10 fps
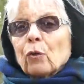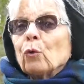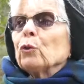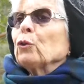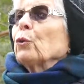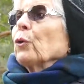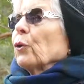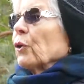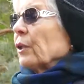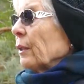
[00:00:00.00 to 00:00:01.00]
go to
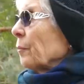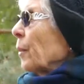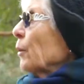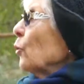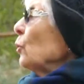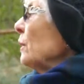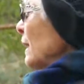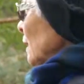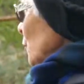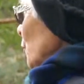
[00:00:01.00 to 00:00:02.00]
her, but don't
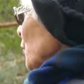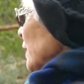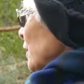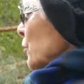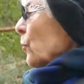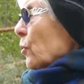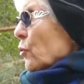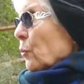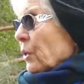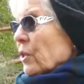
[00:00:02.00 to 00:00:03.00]
tell her that you're
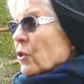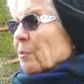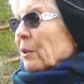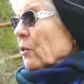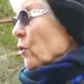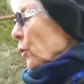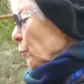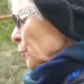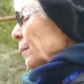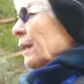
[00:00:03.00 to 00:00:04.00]
Jewish, because she
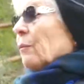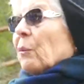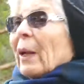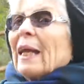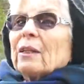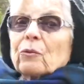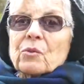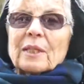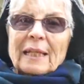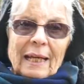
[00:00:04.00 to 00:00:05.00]
would be way too
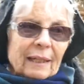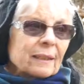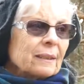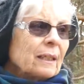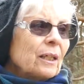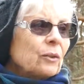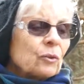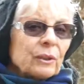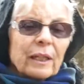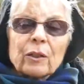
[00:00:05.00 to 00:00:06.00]
scared
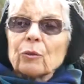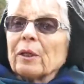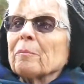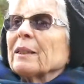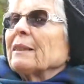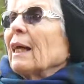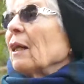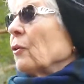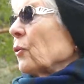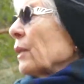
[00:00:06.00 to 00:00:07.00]
to take you in, but
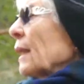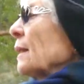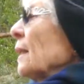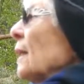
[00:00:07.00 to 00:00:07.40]
tell her that